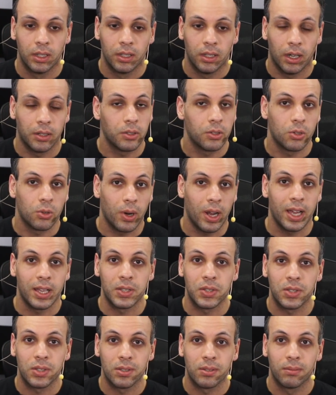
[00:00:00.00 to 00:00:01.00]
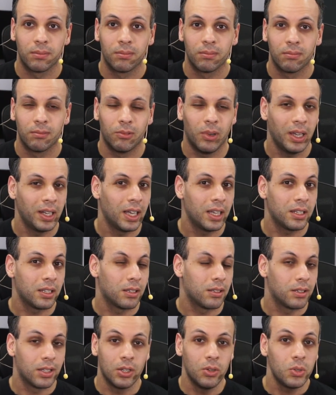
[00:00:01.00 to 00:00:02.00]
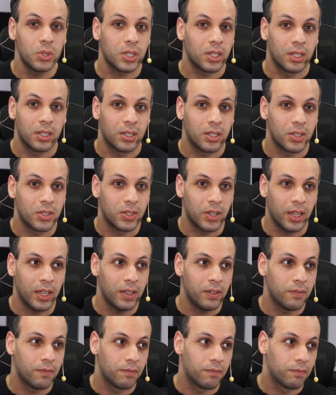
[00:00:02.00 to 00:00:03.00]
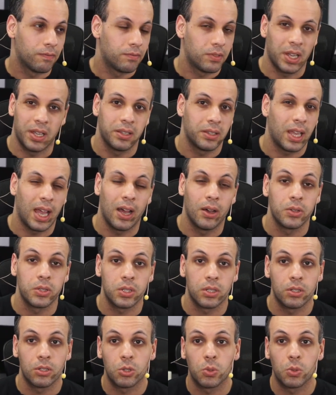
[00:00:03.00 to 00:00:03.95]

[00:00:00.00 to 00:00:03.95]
under duress, why not use it to save $10,000,